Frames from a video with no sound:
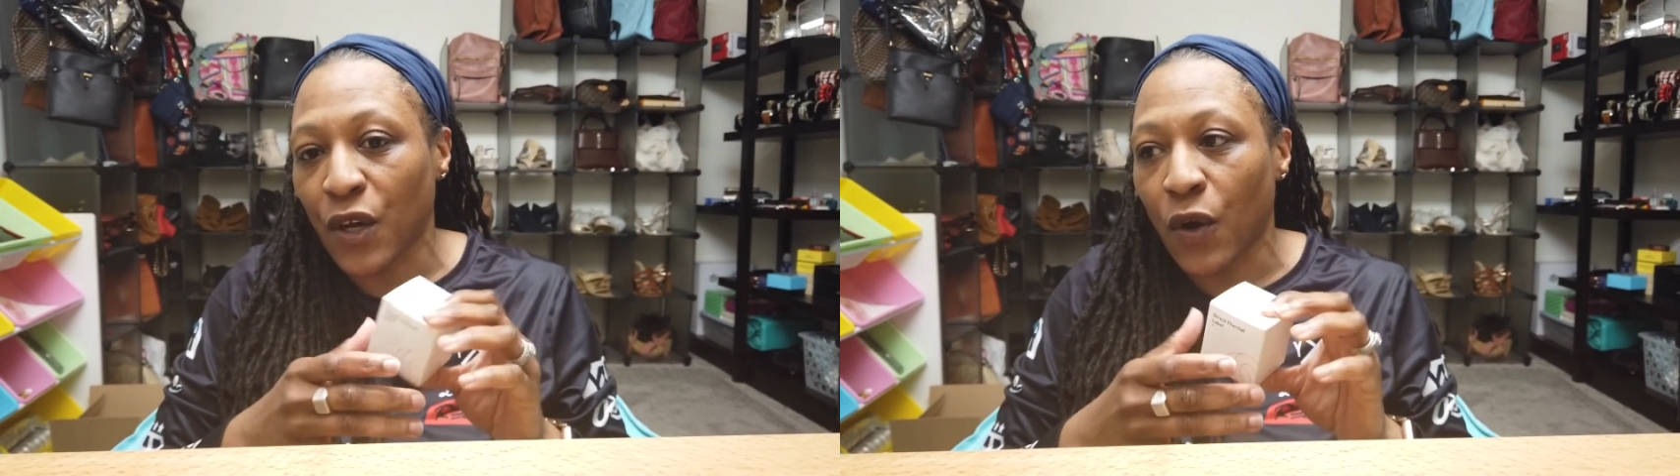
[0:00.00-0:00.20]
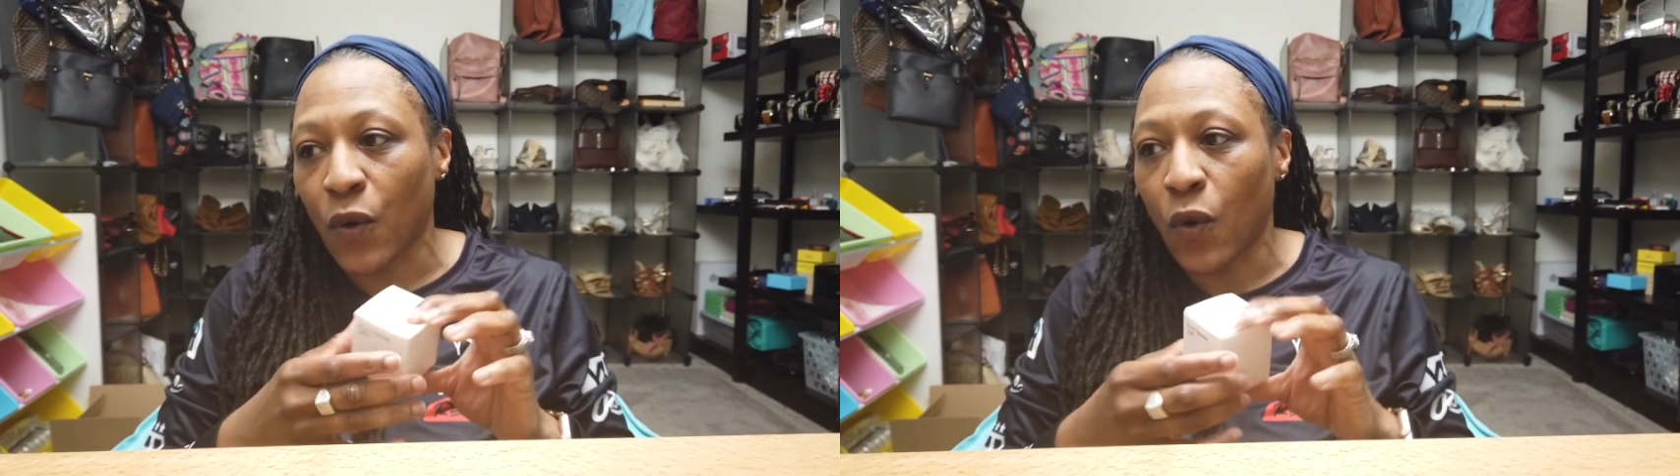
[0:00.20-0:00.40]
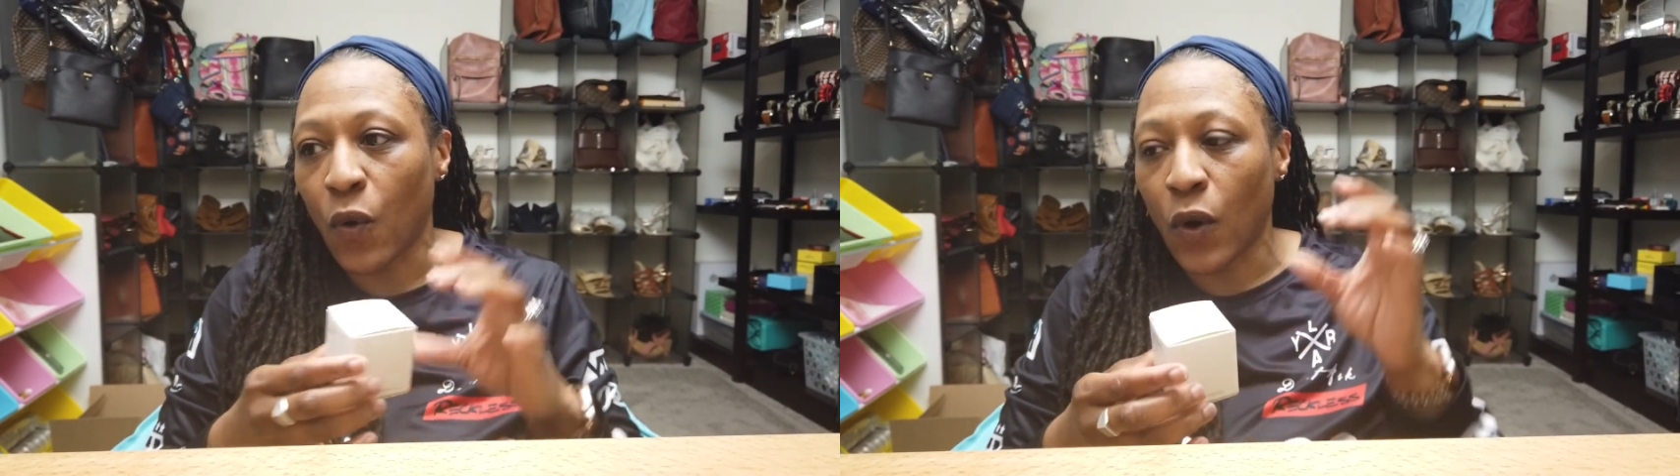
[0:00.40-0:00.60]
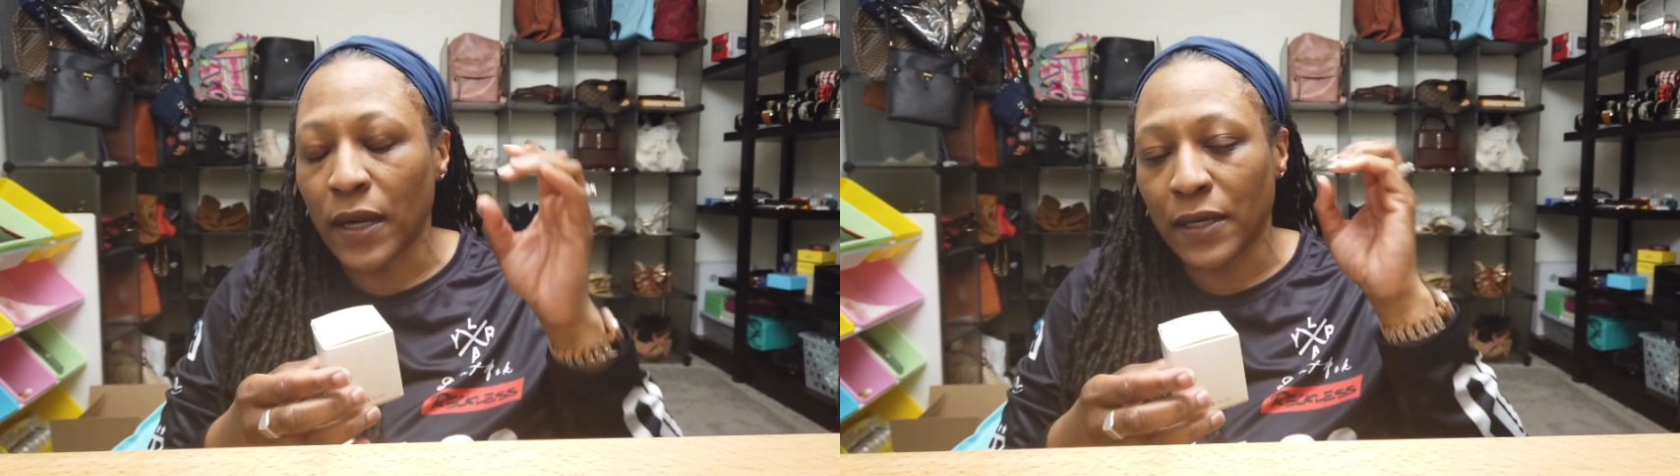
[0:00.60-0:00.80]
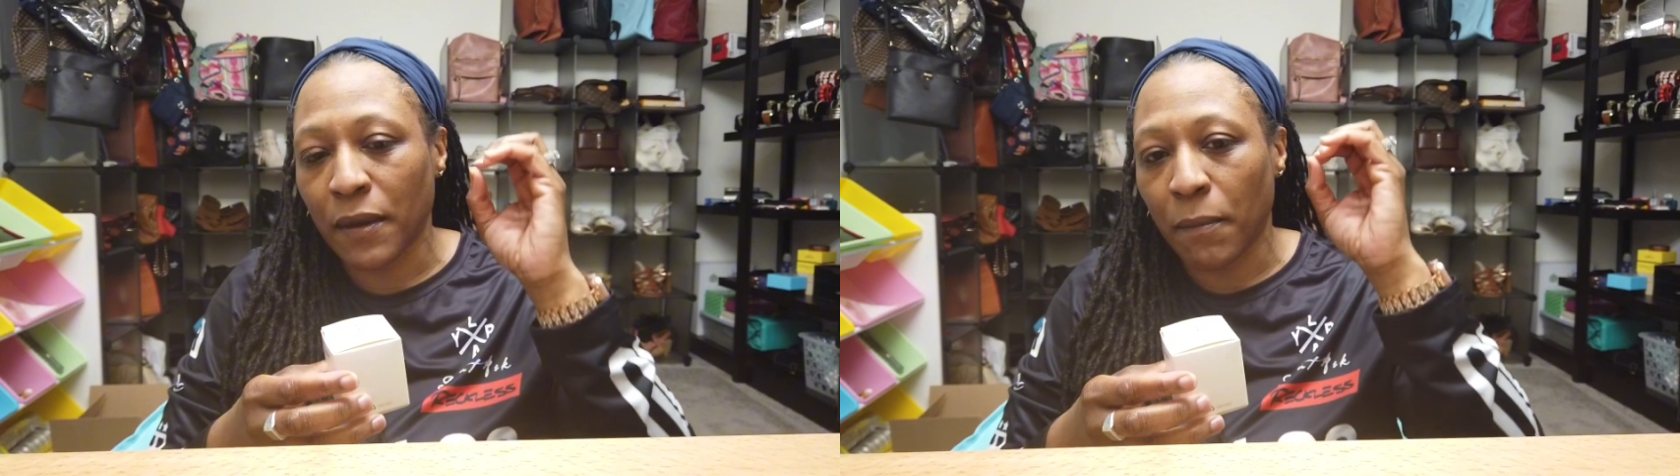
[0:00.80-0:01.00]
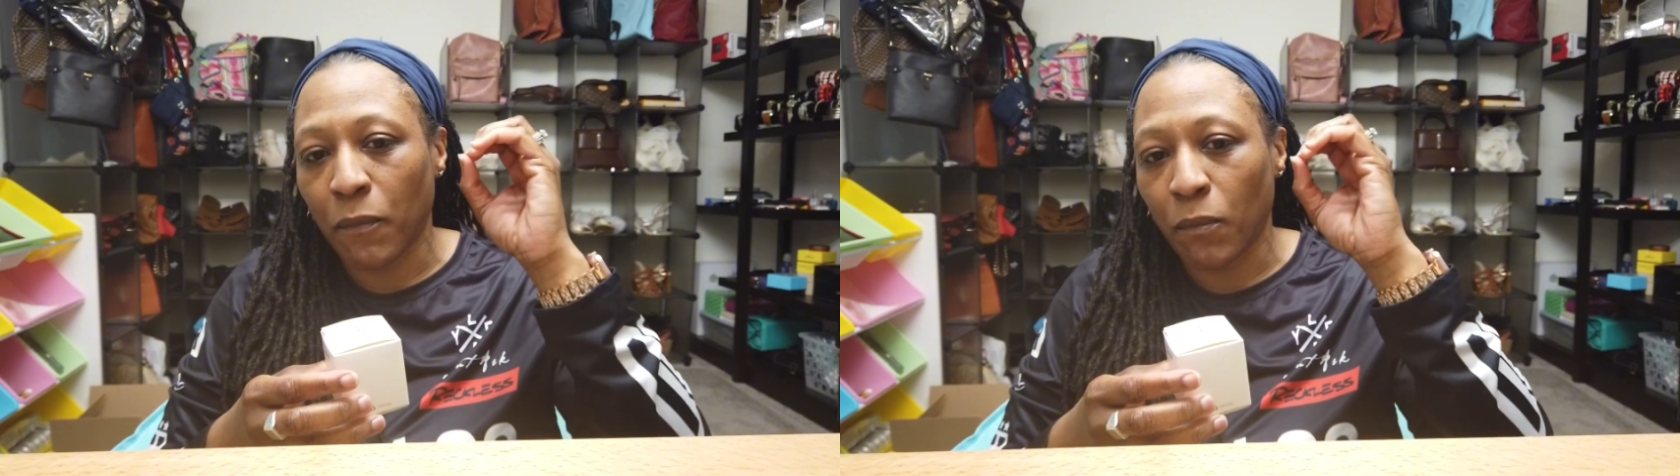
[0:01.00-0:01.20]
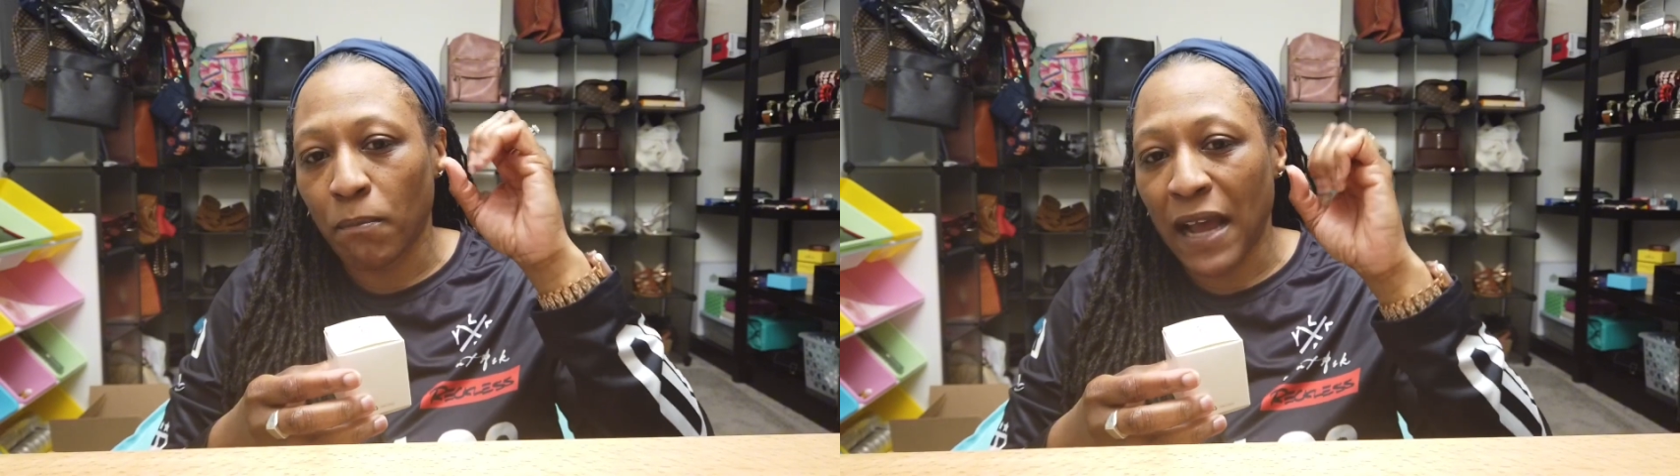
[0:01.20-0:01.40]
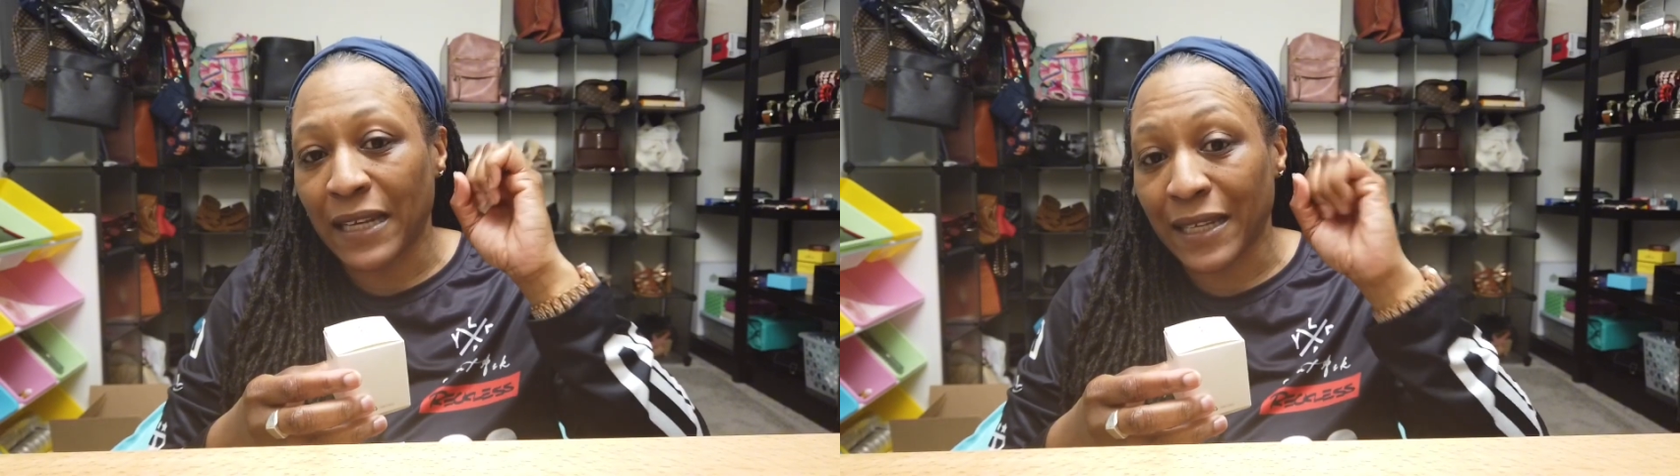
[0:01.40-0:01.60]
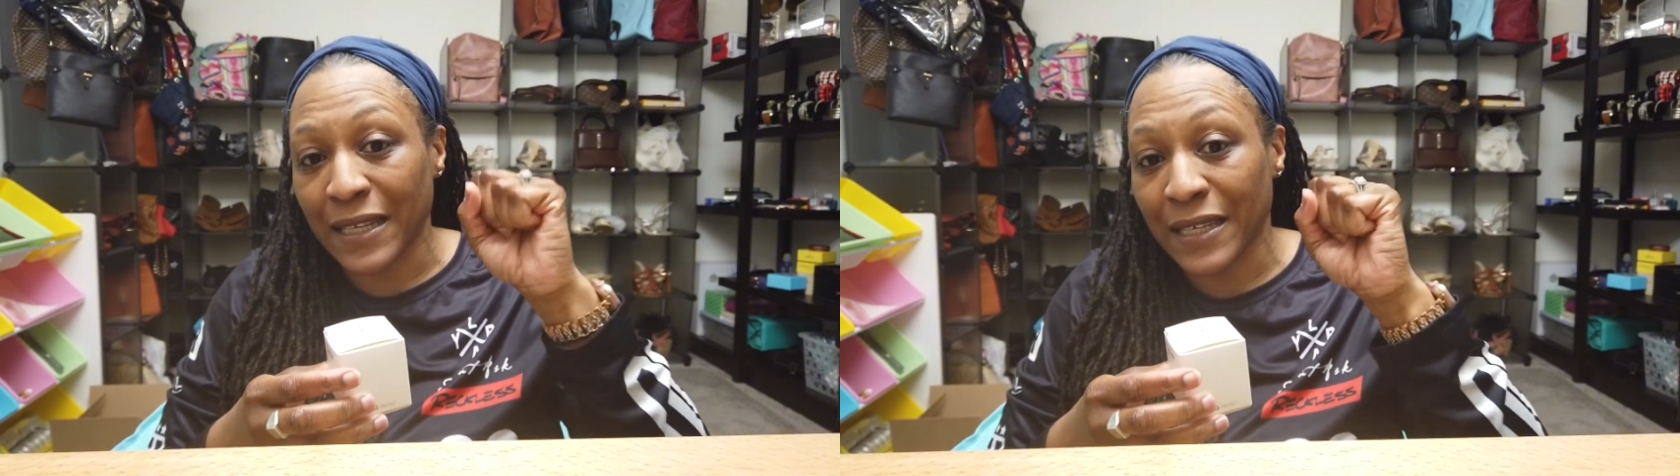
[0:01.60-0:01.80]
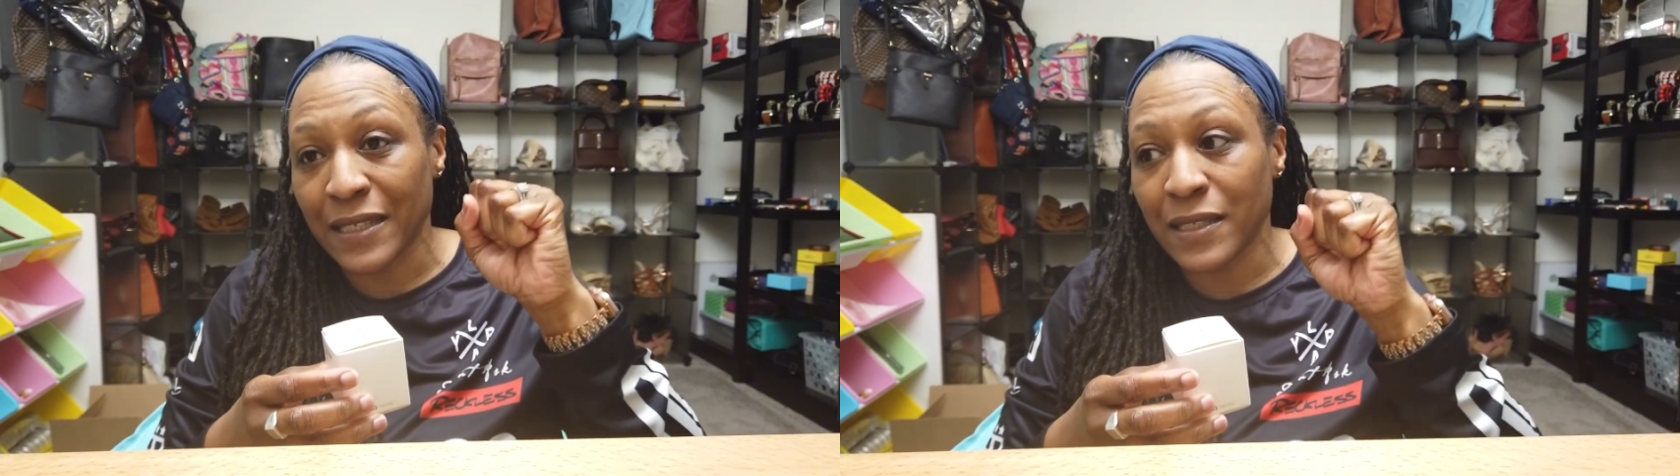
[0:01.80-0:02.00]
go on my
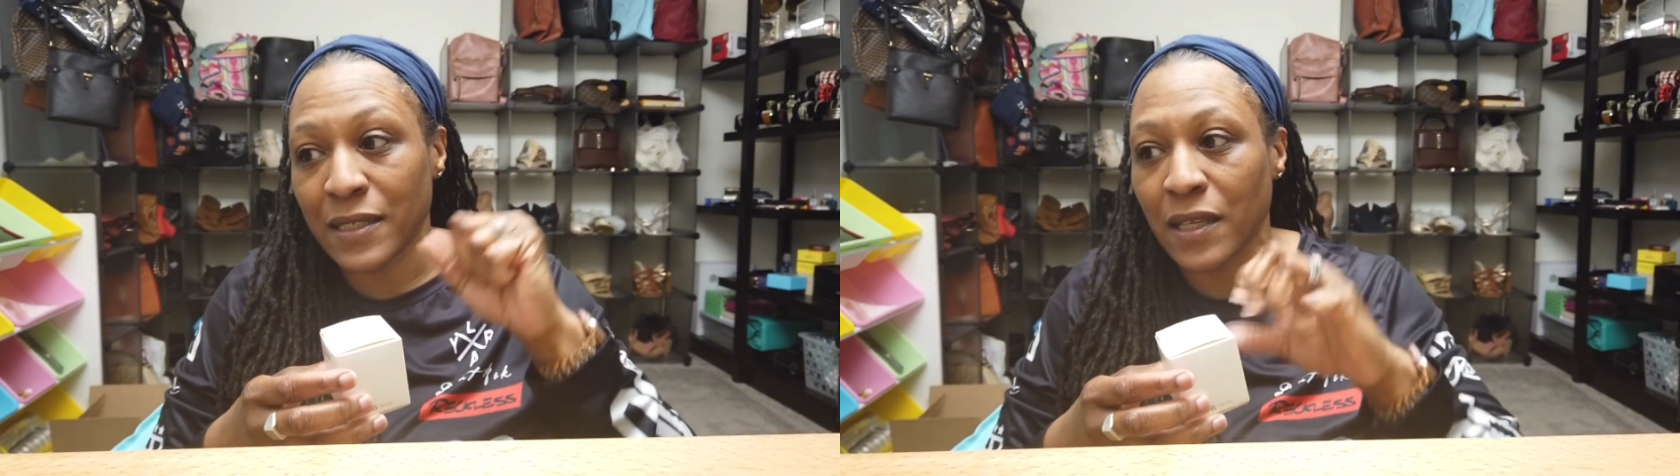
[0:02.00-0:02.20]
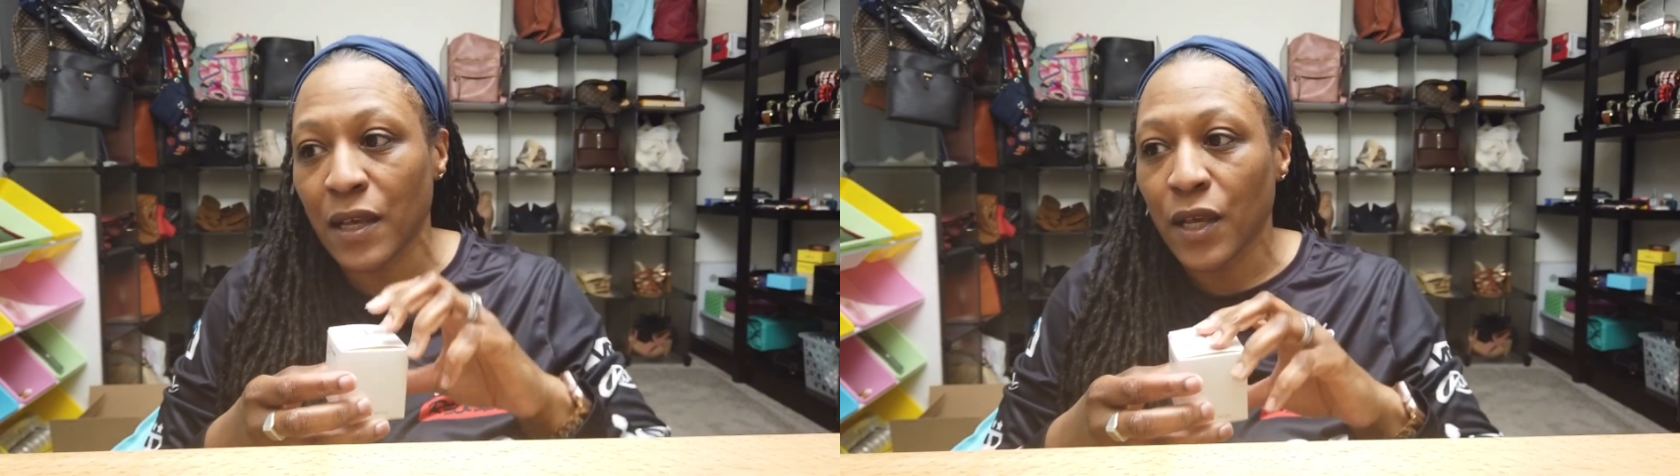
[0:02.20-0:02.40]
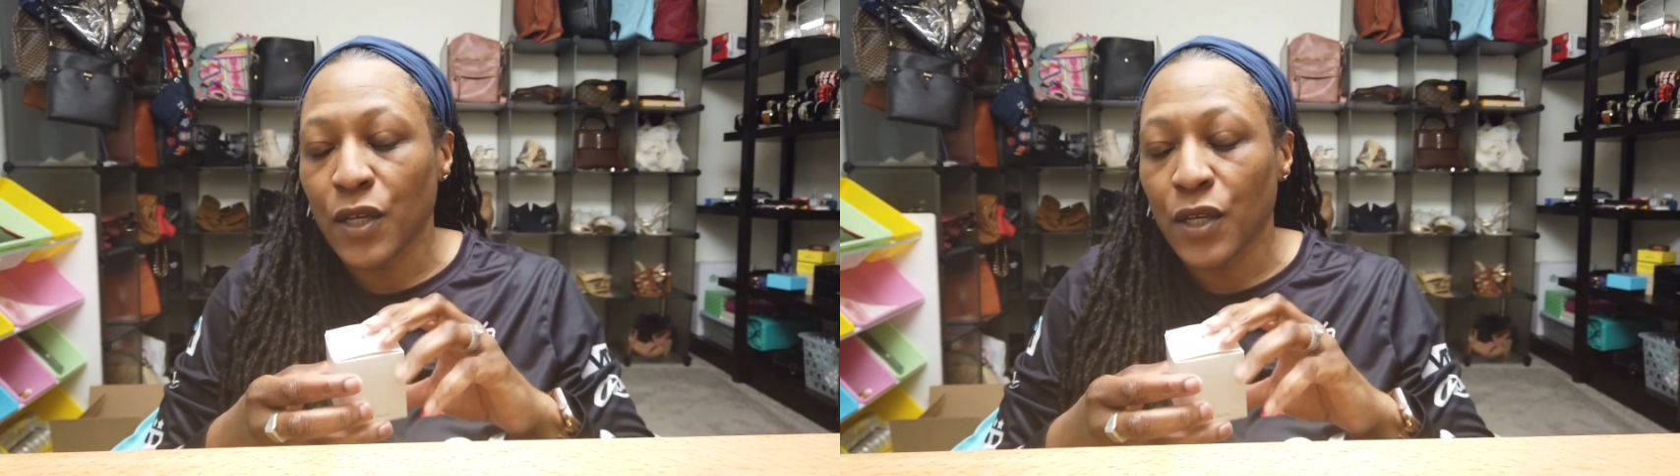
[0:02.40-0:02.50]
lids